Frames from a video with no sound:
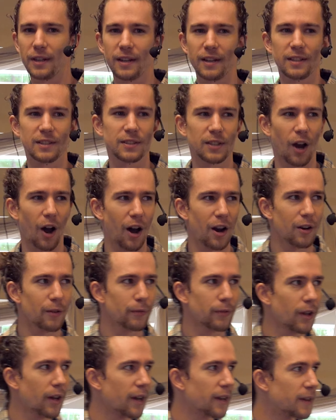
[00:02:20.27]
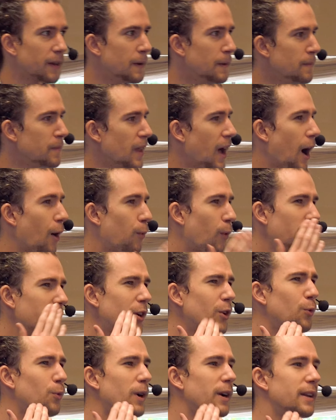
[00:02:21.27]
And it's kind of like, I
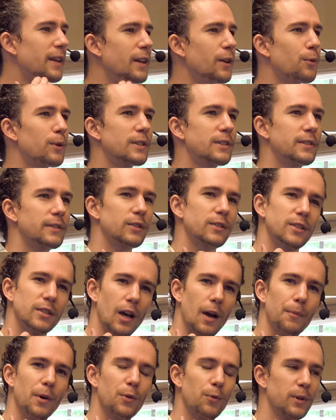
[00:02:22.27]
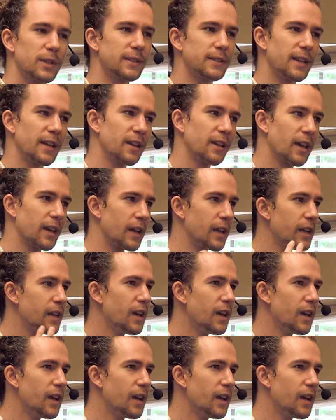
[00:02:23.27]
wonder what he was, Simon was thinking.